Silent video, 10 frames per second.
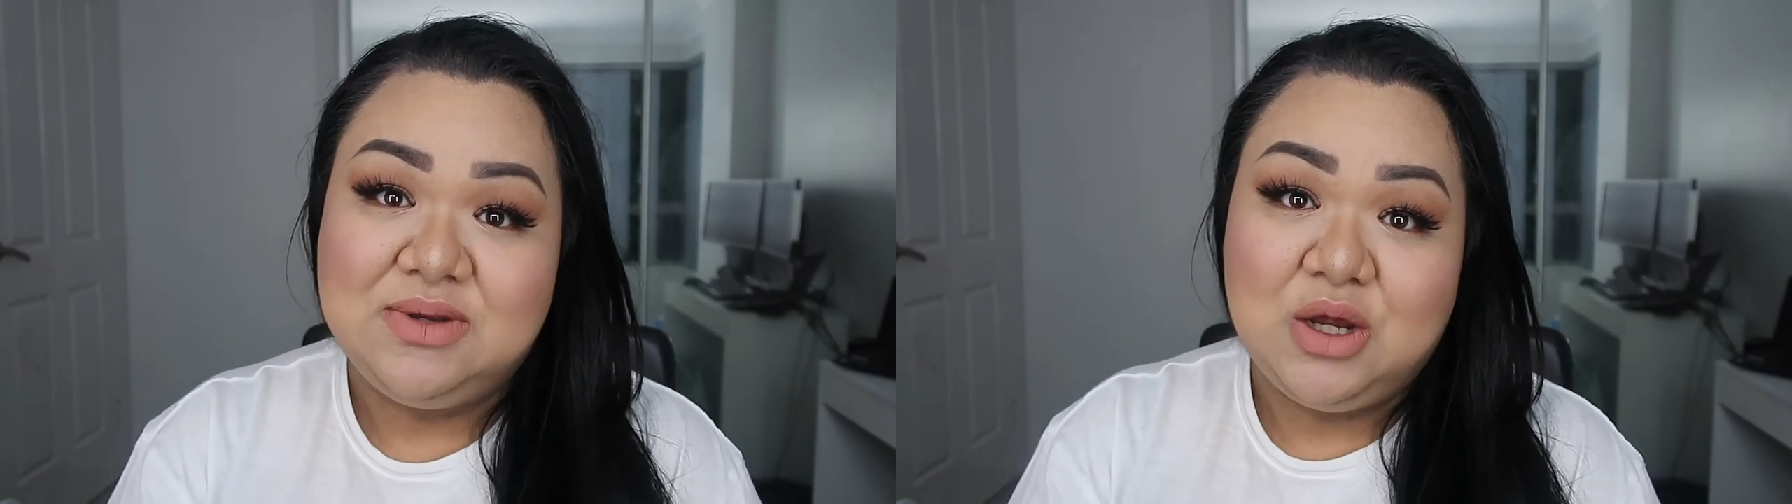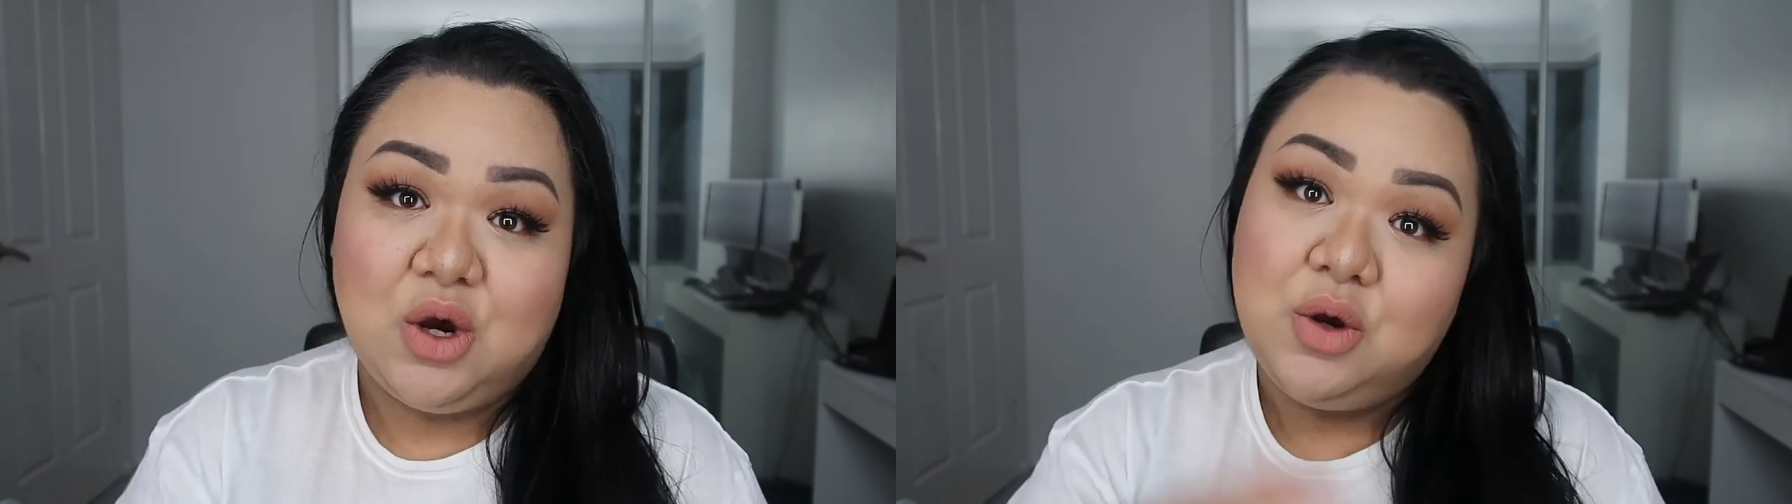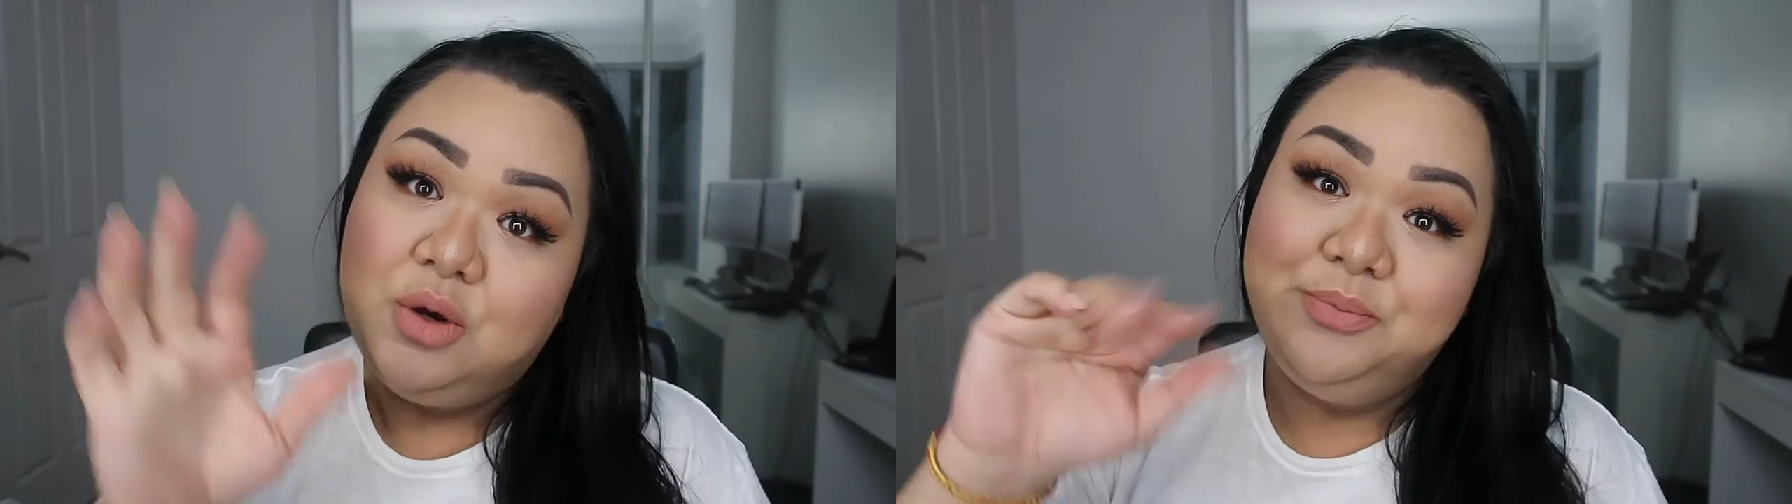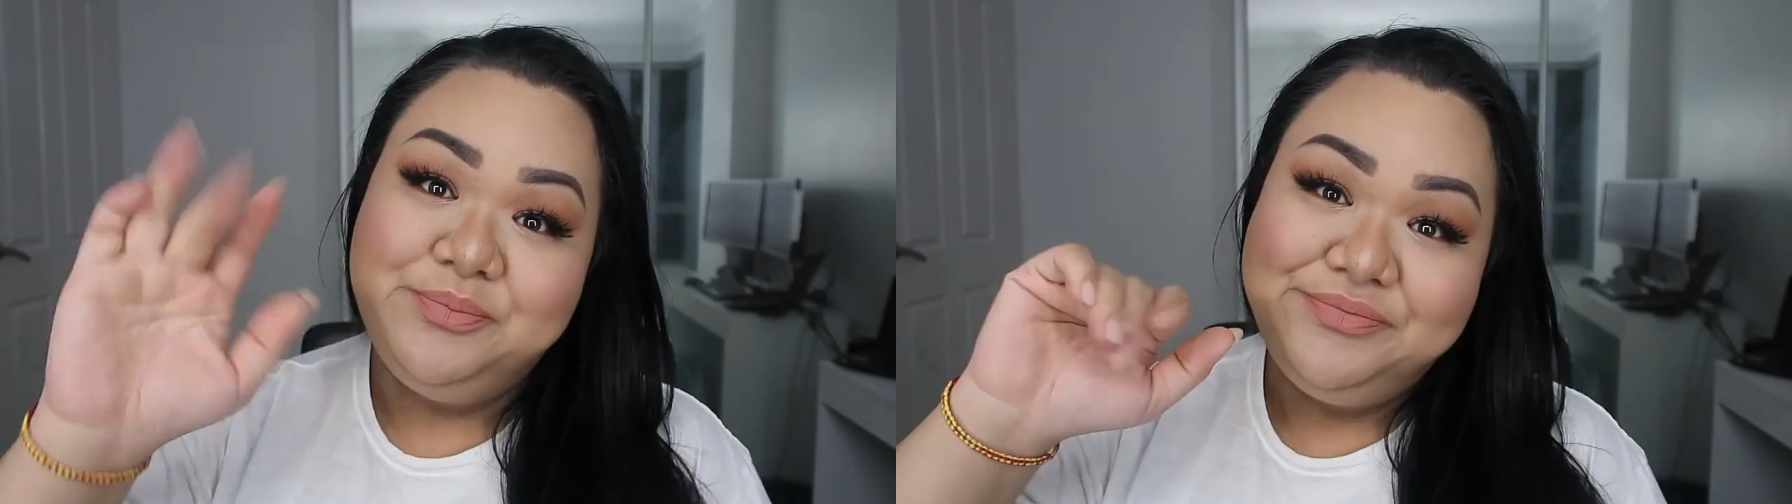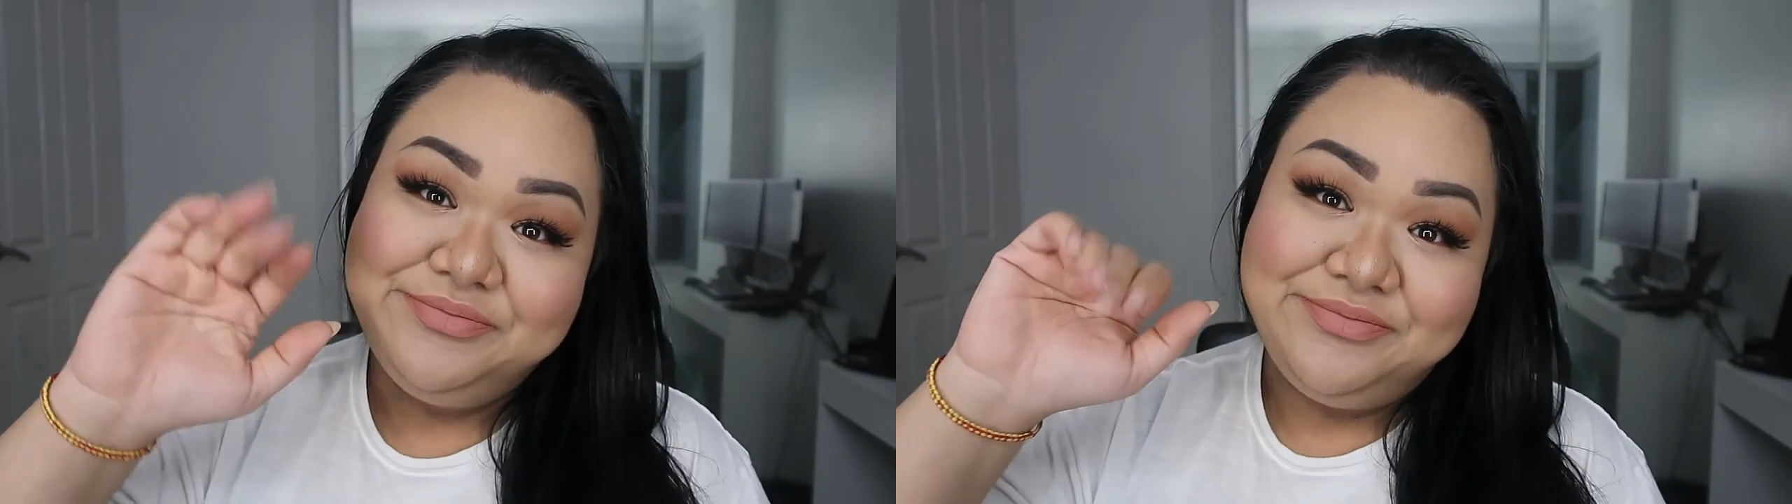video.
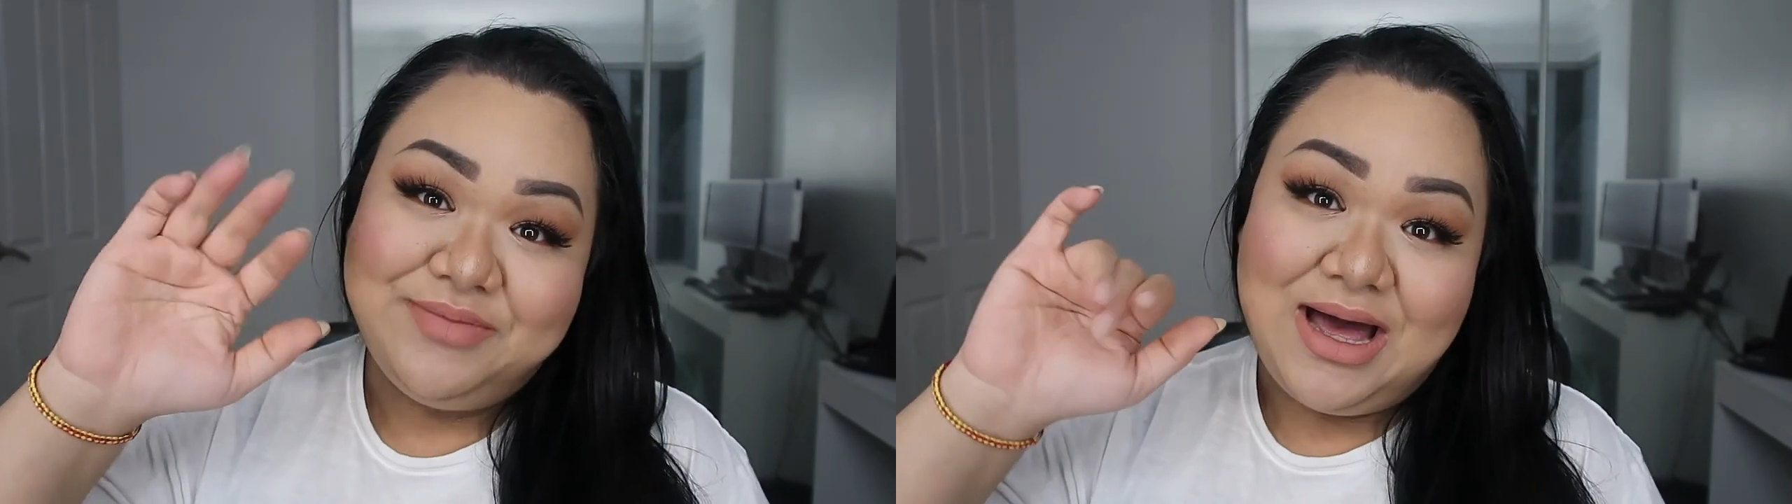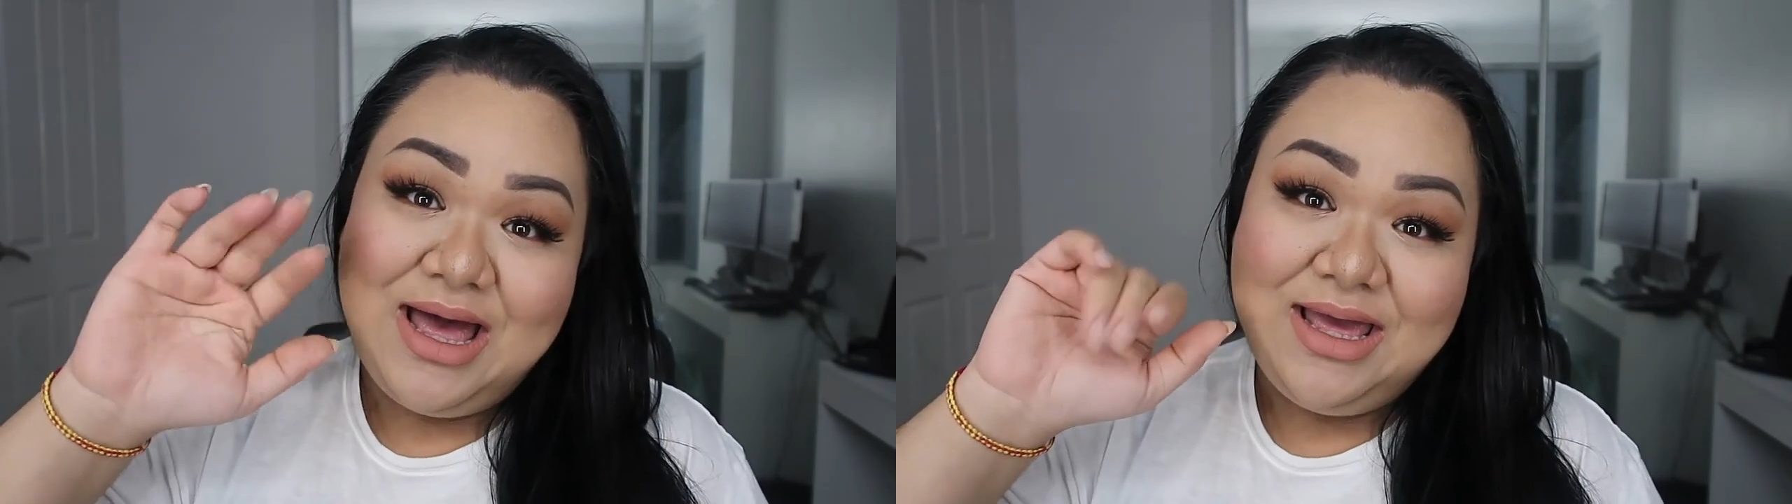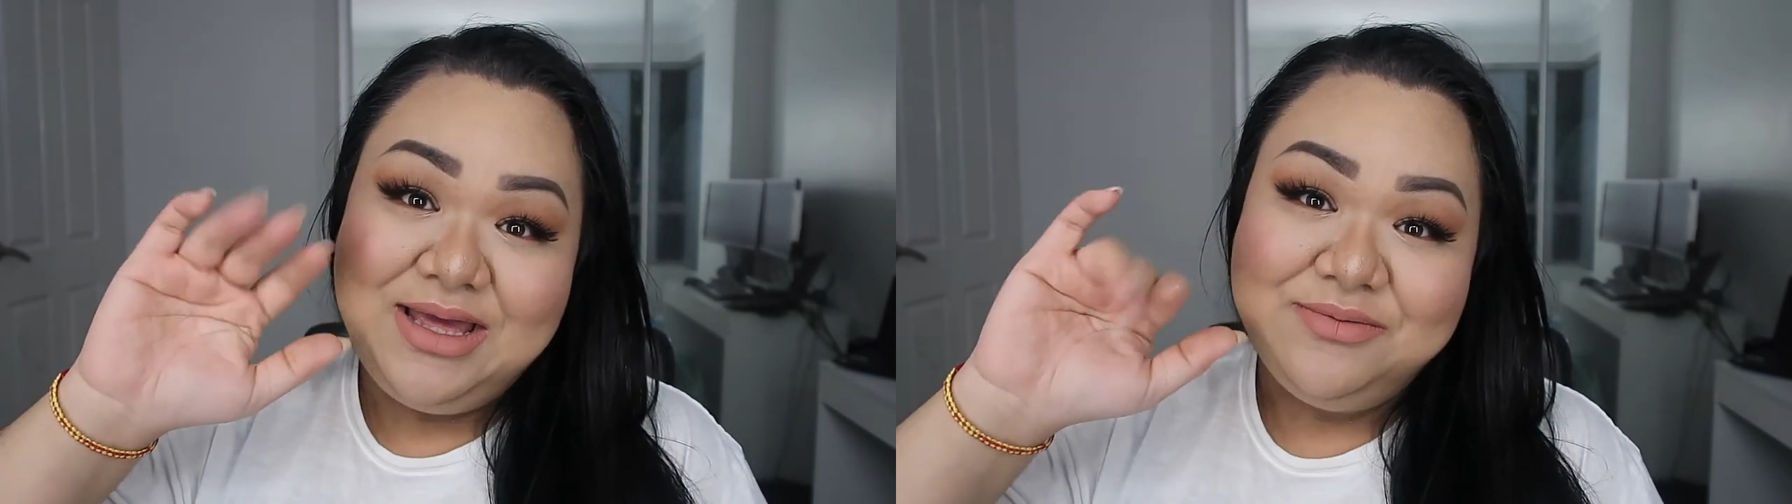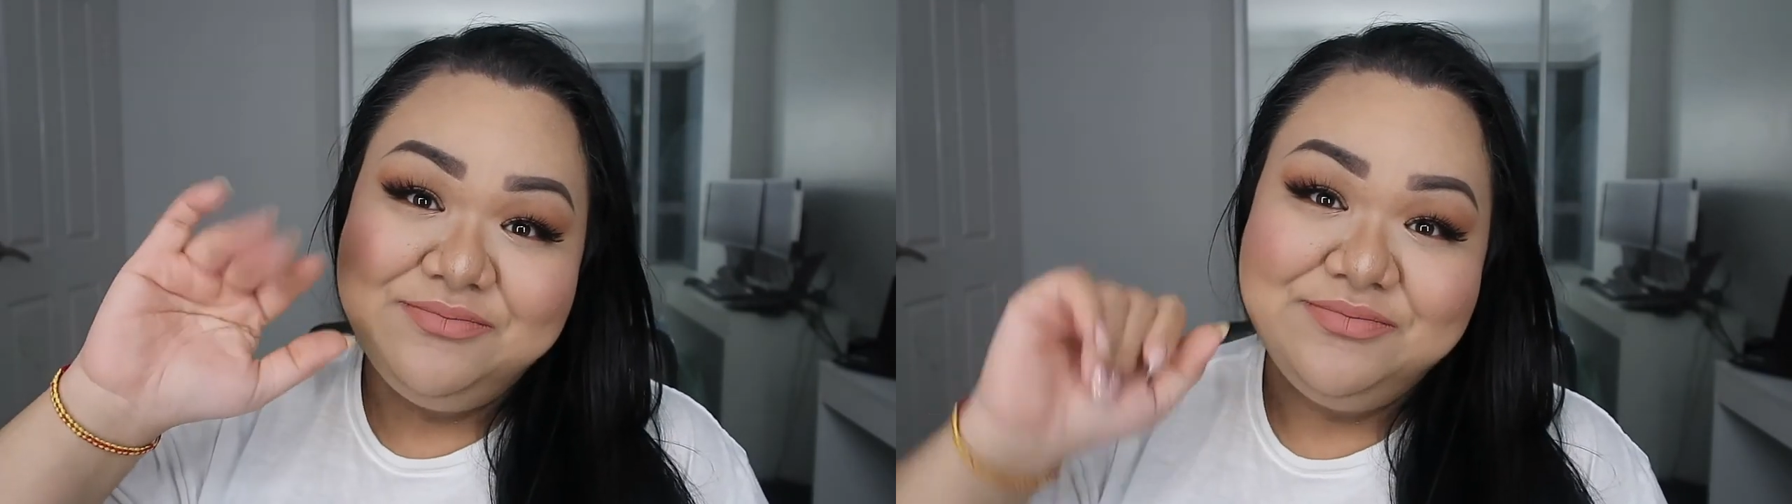Bye!